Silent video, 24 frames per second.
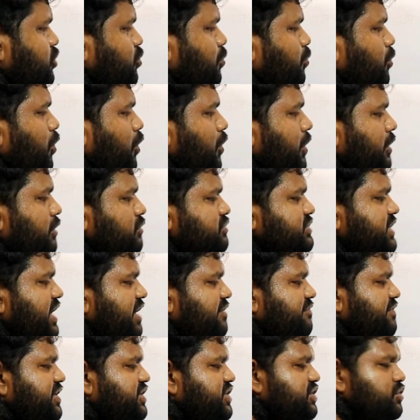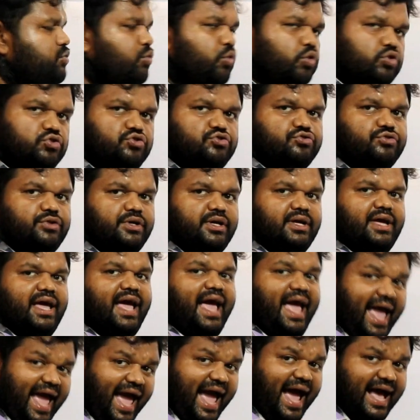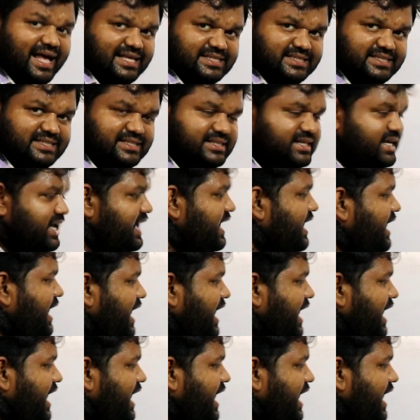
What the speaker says: to produce Fe2O3. As